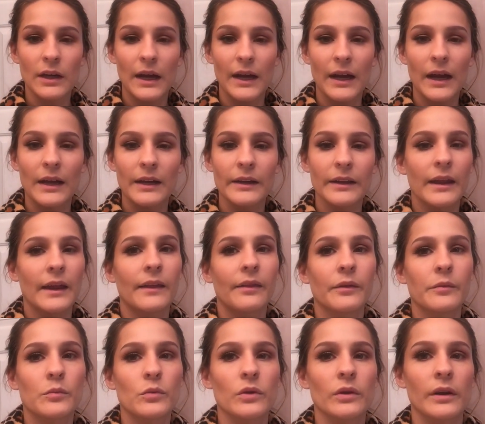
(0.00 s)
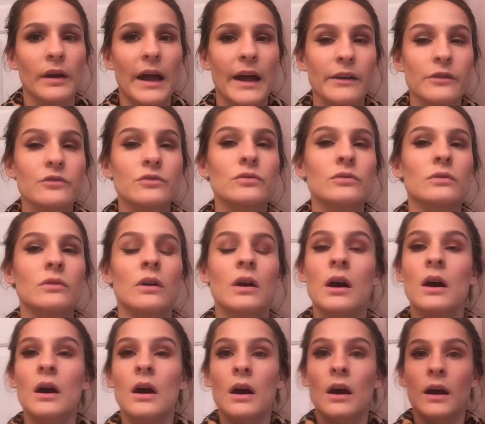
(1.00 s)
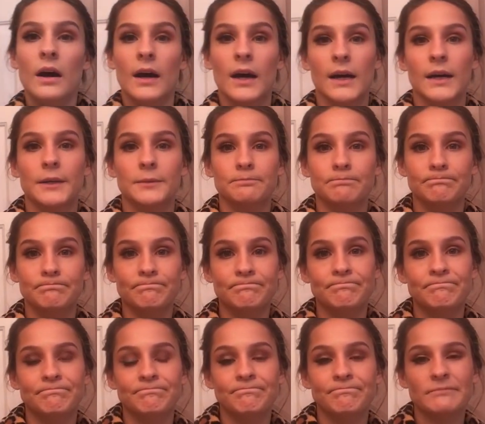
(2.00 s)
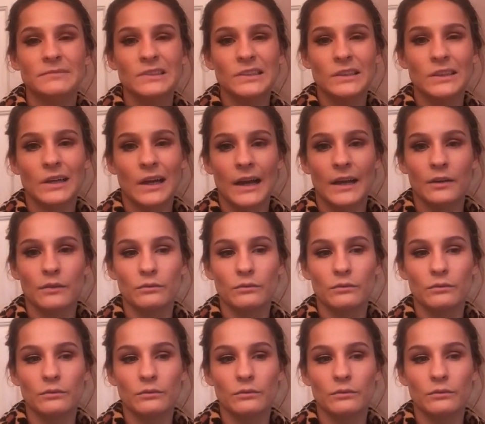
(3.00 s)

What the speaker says: I kind of like the more natural look.